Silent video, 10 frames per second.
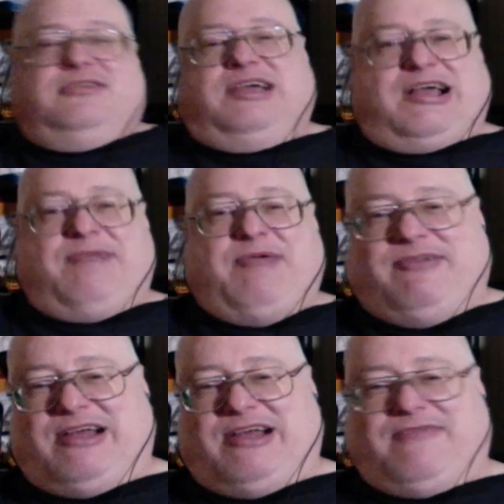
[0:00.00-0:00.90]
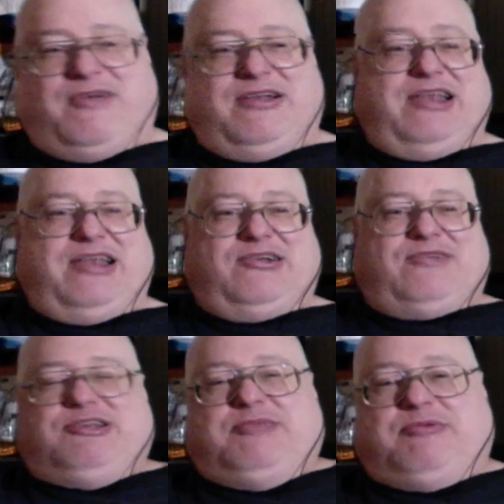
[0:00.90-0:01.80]
like, I'm having a lot of fun hating on
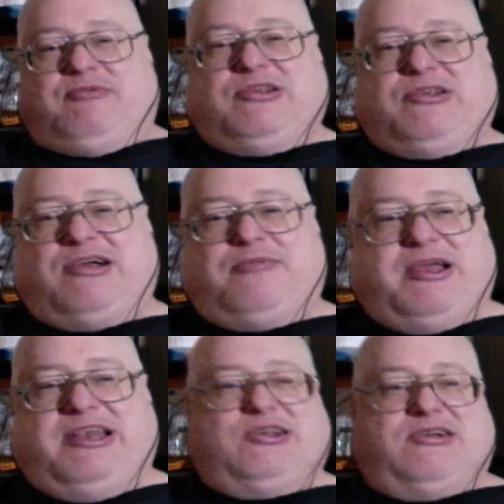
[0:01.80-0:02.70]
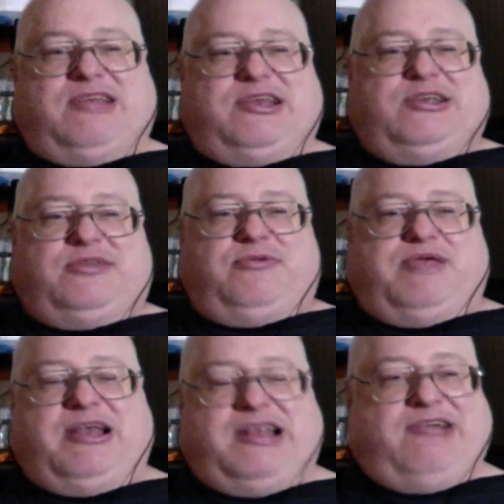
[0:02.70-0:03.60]
Chrissy, but real talk, man, he saw that shit through, man.